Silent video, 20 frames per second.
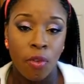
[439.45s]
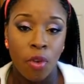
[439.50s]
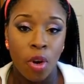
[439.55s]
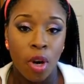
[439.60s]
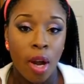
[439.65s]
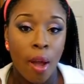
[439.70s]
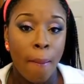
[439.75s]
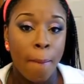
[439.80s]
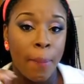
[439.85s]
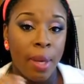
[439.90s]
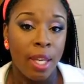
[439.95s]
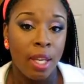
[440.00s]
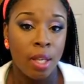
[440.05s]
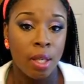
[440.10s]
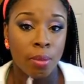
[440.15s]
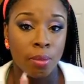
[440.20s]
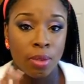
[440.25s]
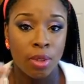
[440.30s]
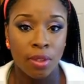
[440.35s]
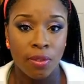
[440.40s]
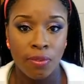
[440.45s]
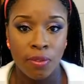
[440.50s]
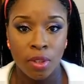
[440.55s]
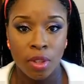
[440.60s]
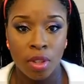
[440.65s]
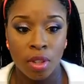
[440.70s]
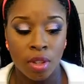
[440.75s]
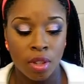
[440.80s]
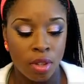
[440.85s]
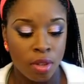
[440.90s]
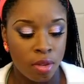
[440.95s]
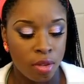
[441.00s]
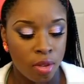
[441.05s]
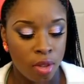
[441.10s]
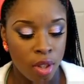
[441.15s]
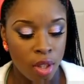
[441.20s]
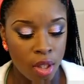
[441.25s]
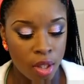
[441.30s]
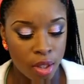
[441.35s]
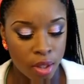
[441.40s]
for a medium to full
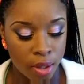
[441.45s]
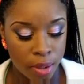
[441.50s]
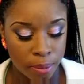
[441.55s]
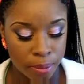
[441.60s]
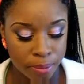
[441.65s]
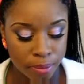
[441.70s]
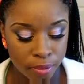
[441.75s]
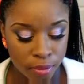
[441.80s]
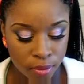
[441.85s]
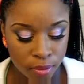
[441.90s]
look,